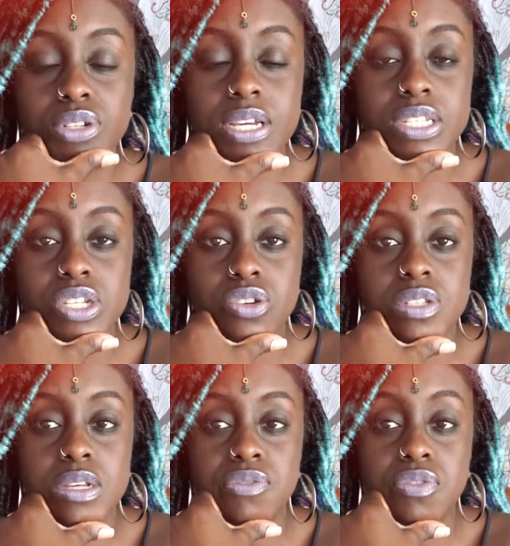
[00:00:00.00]
protecting
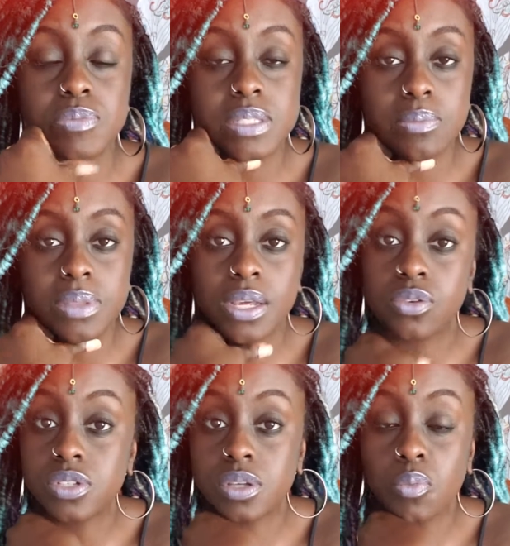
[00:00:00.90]
yourself from something
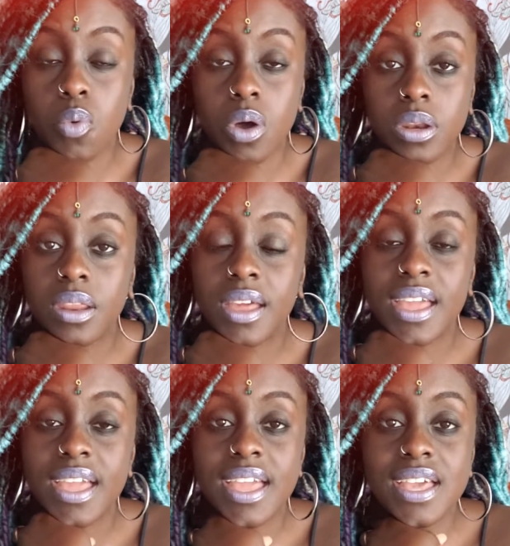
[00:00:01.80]
or someone.
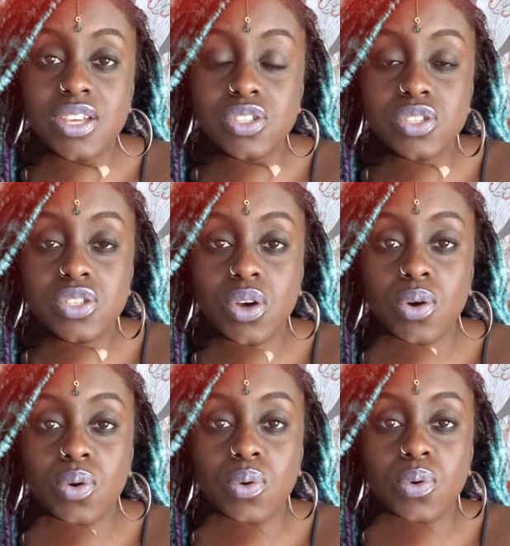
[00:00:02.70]

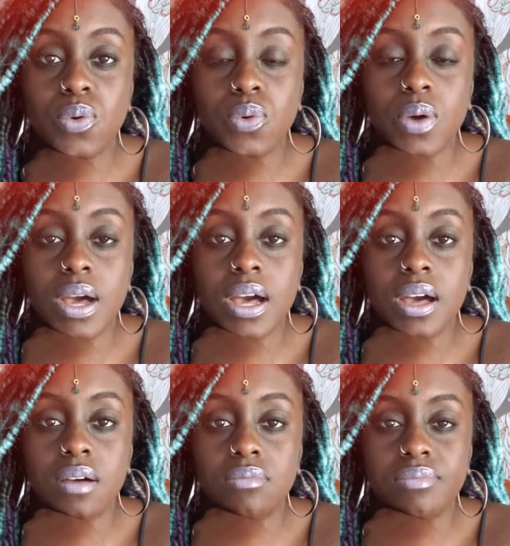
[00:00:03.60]
So,
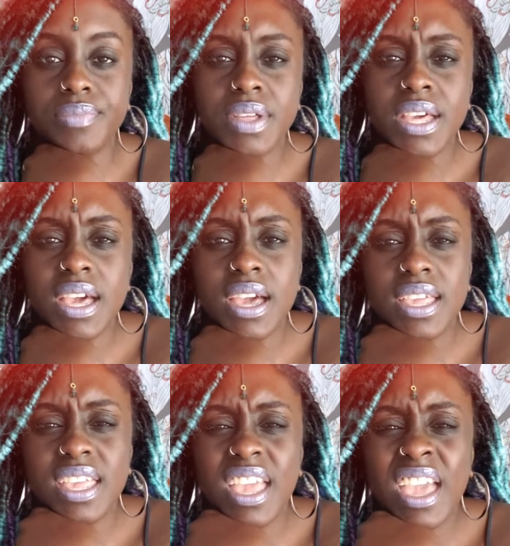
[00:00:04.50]

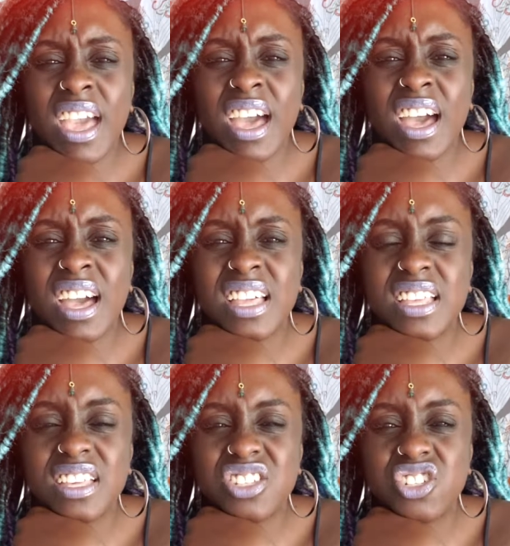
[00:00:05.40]
yeah,
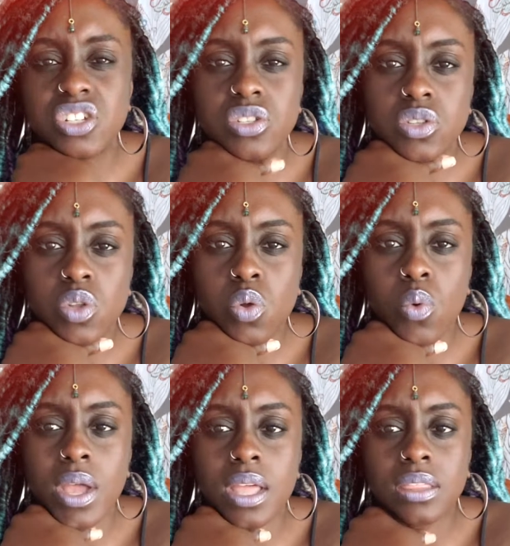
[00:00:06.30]
chisel
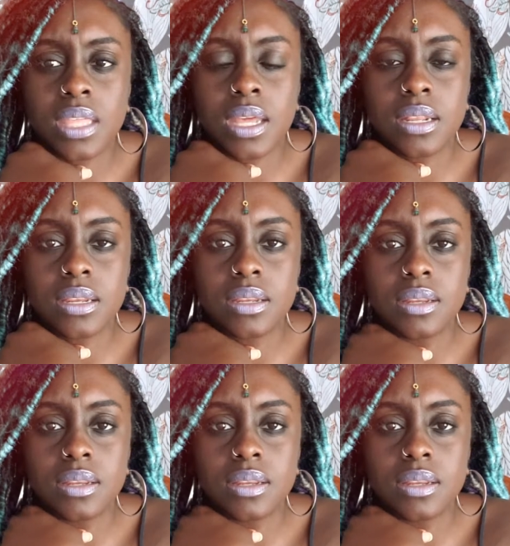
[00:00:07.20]
away at that